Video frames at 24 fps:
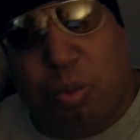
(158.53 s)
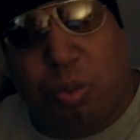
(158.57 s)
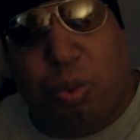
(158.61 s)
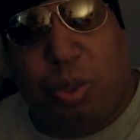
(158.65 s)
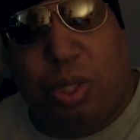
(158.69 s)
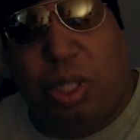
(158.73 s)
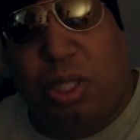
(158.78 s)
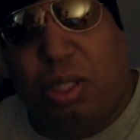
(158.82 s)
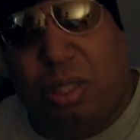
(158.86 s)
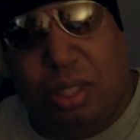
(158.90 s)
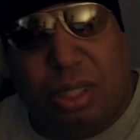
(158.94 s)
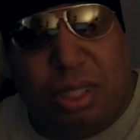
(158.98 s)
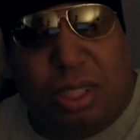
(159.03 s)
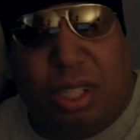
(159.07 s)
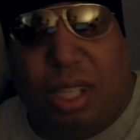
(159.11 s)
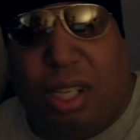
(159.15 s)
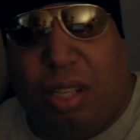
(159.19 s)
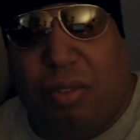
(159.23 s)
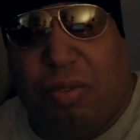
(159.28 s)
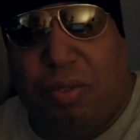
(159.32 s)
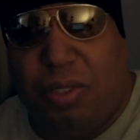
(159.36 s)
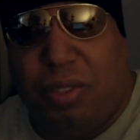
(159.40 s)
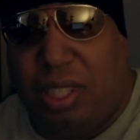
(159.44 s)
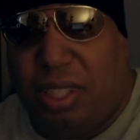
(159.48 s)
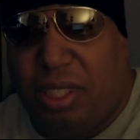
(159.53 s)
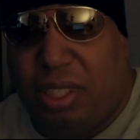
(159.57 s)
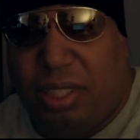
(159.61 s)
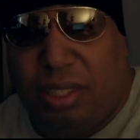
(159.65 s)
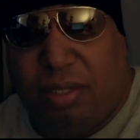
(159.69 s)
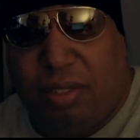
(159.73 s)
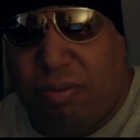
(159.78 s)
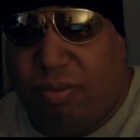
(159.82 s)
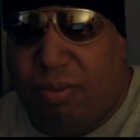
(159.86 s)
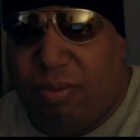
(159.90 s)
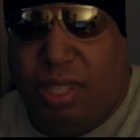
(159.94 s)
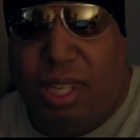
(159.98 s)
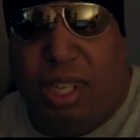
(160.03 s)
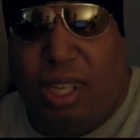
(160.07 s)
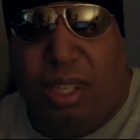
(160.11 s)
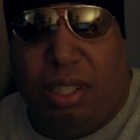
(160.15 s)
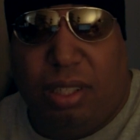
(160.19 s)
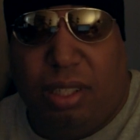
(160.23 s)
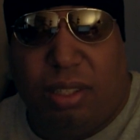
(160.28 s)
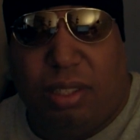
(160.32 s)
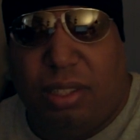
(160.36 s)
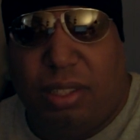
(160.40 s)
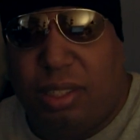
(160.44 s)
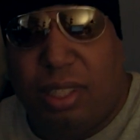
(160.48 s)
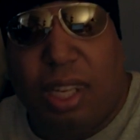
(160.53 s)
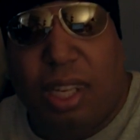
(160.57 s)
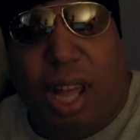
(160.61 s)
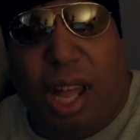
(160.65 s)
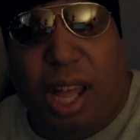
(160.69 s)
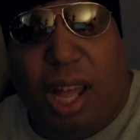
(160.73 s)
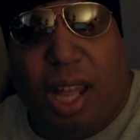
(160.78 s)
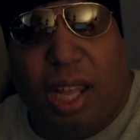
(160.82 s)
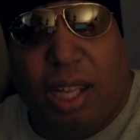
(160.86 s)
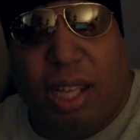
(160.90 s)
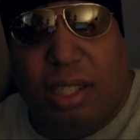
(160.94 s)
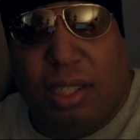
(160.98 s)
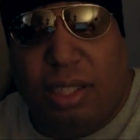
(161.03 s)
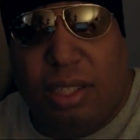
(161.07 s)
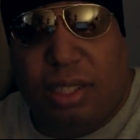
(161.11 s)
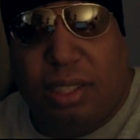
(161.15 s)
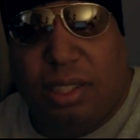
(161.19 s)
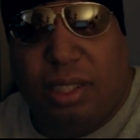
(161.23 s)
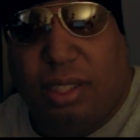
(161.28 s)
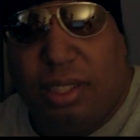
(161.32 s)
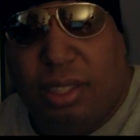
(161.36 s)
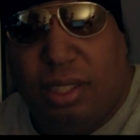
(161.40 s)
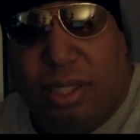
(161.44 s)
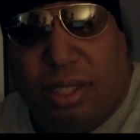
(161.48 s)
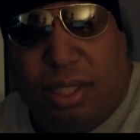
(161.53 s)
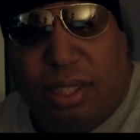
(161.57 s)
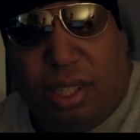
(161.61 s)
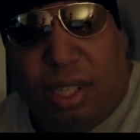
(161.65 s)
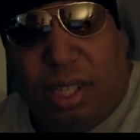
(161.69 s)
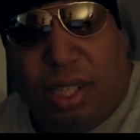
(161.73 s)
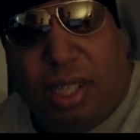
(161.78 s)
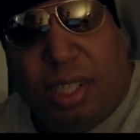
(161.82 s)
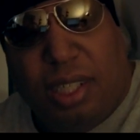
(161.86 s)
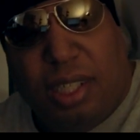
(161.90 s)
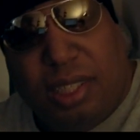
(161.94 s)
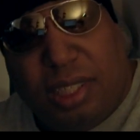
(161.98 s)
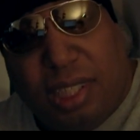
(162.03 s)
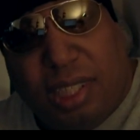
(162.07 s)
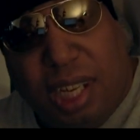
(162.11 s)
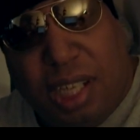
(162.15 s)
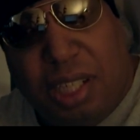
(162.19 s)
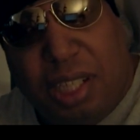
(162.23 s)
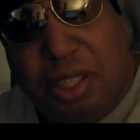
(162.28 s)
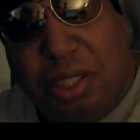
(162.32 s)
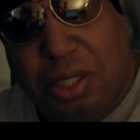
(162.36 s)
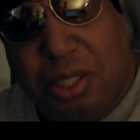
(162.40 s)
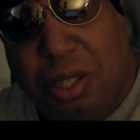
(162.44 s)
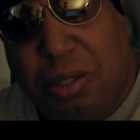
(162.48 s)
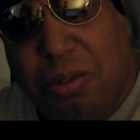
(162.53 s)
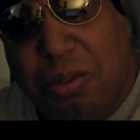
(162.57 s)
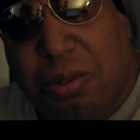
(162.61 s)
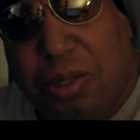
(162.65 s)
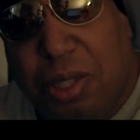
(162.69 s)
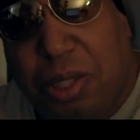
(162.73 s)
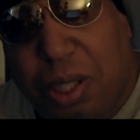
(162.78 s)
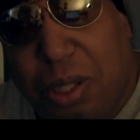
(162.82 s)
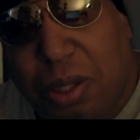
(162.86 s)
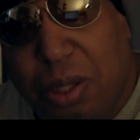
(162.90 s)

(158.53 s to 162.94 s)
real stuff, and it's not. Standing on